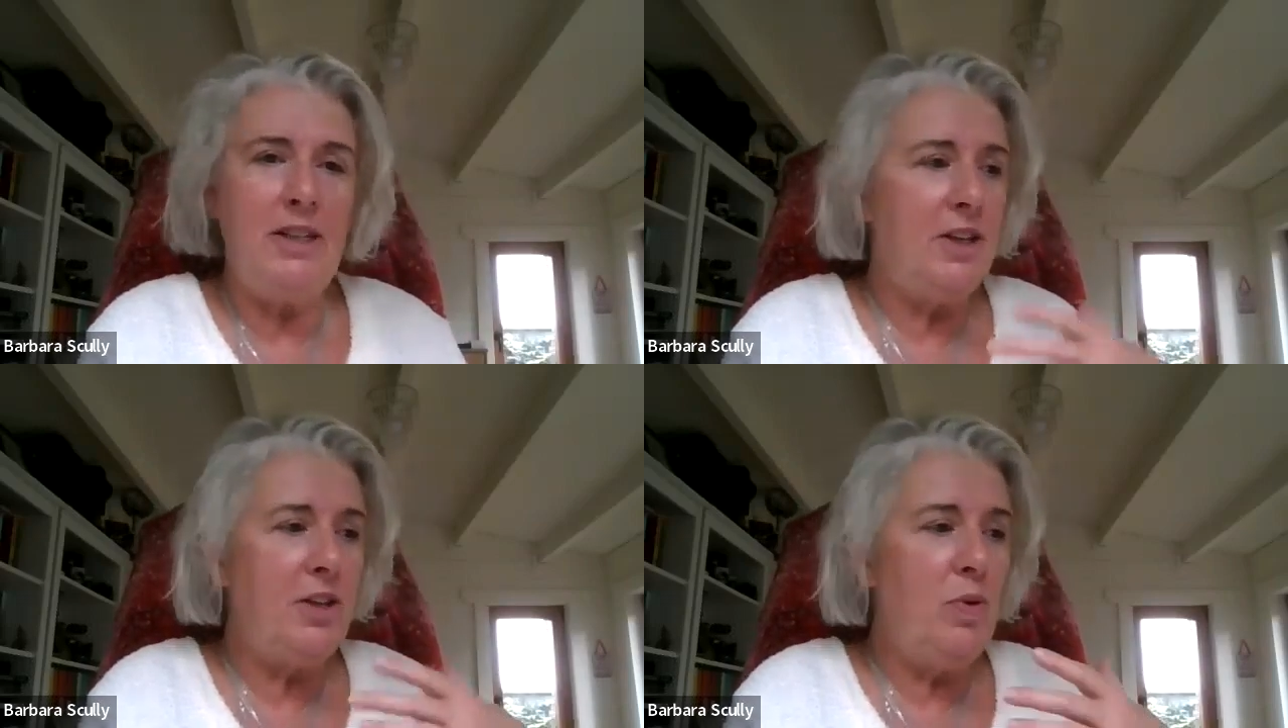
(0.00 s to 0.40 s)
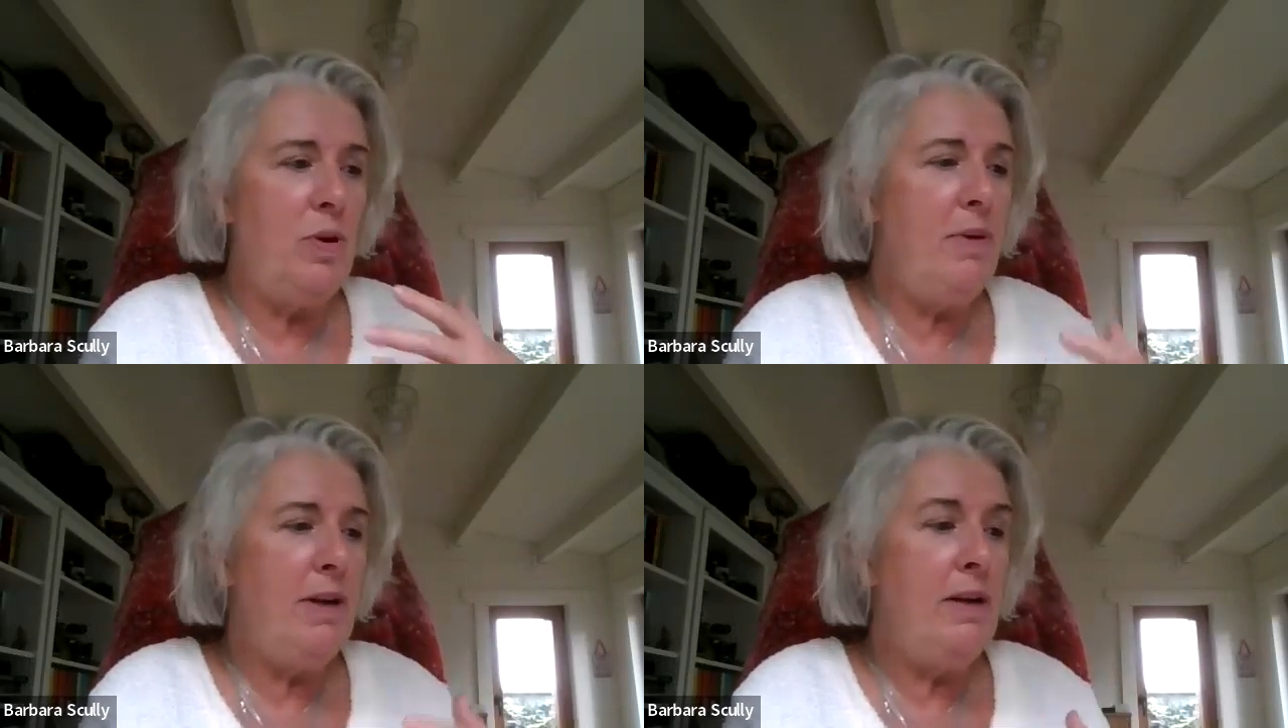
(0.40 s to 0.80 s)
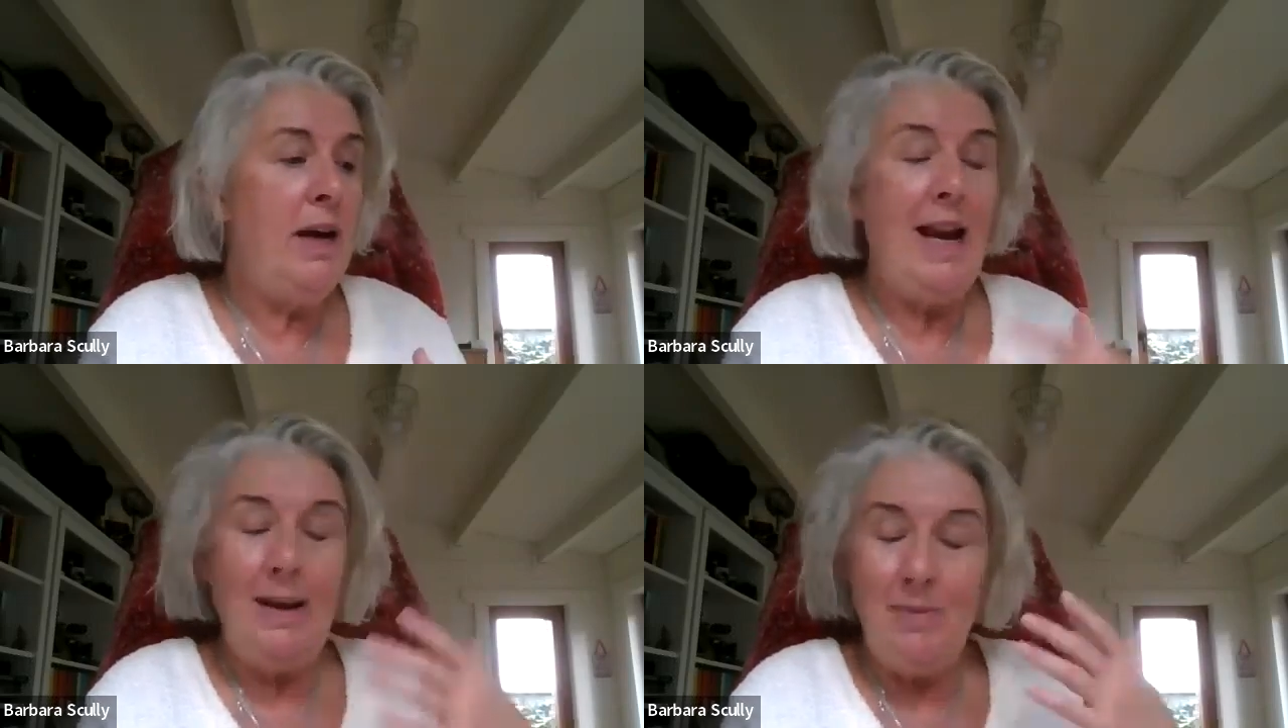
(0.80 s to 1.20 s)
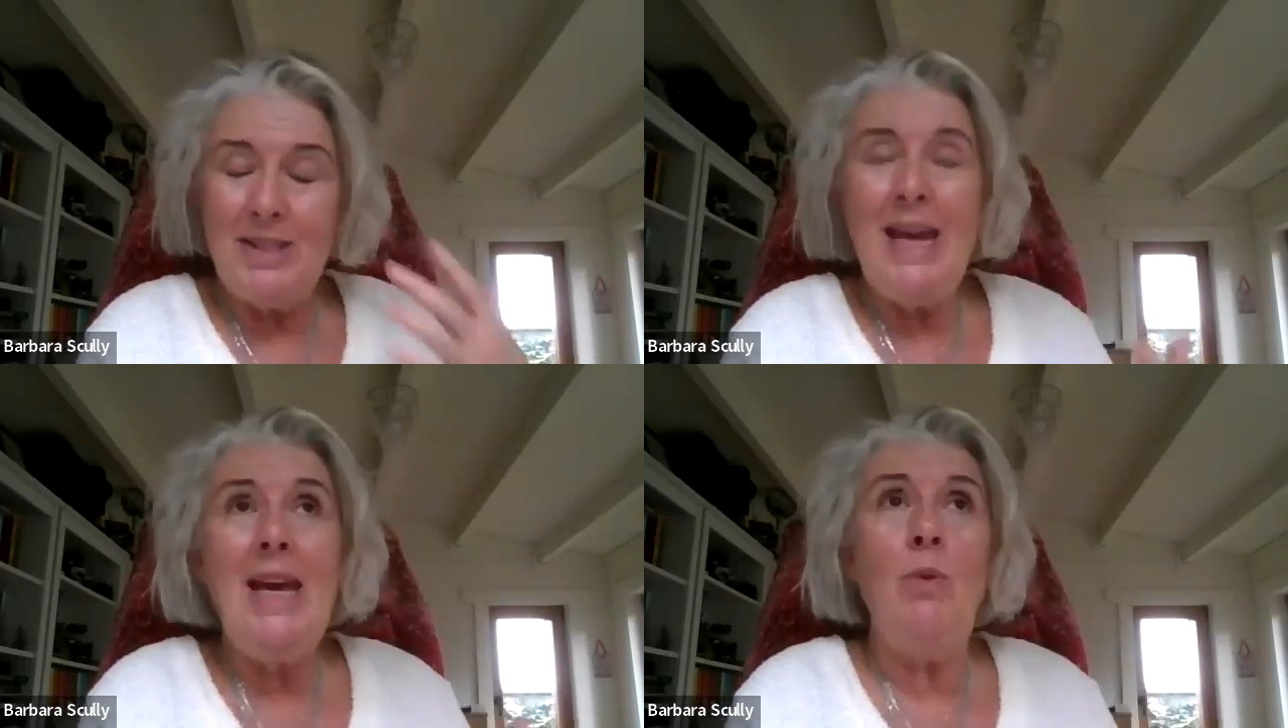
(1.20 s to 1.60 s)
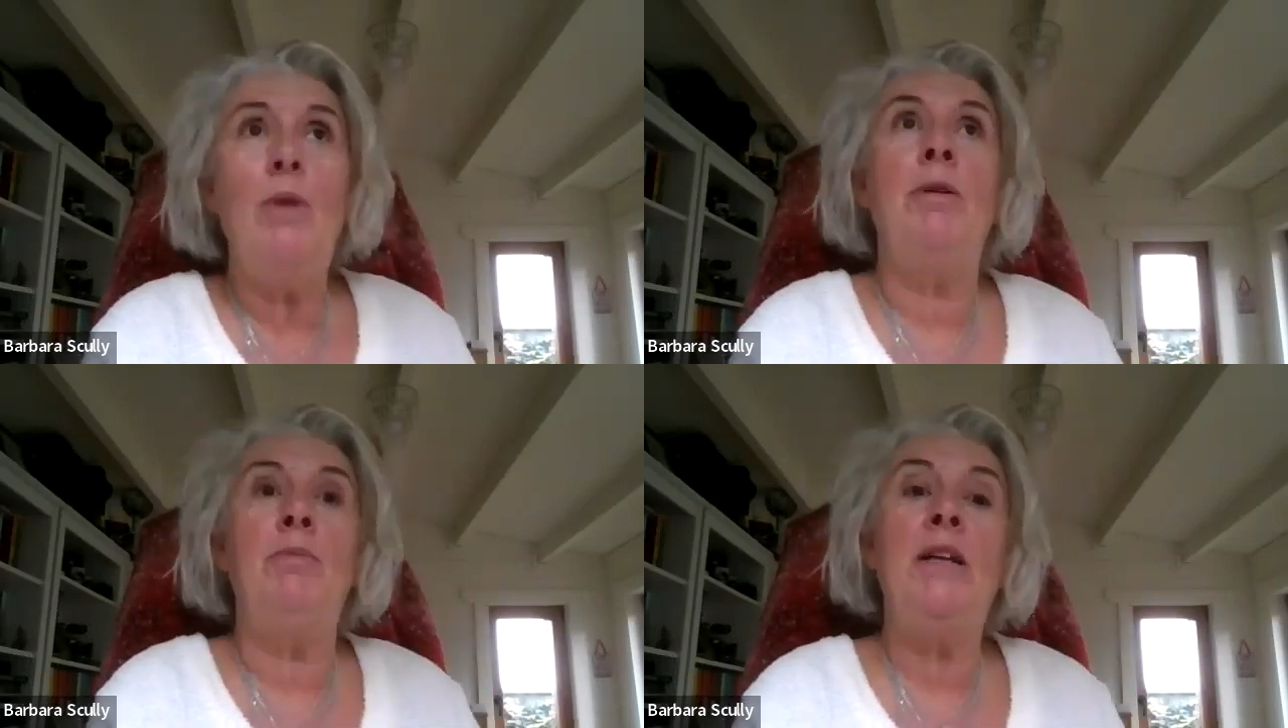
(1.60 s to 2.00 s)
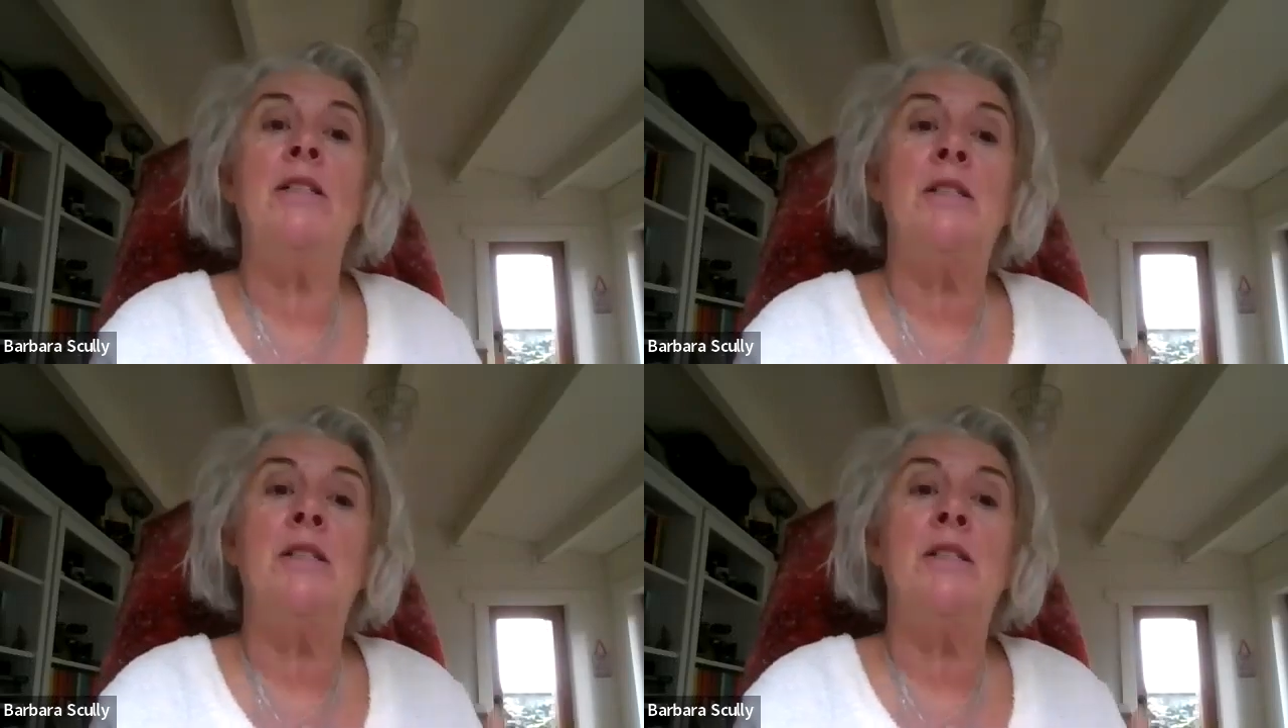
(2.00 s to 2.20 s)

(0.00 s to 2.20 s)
They're the women, and I'm saying women because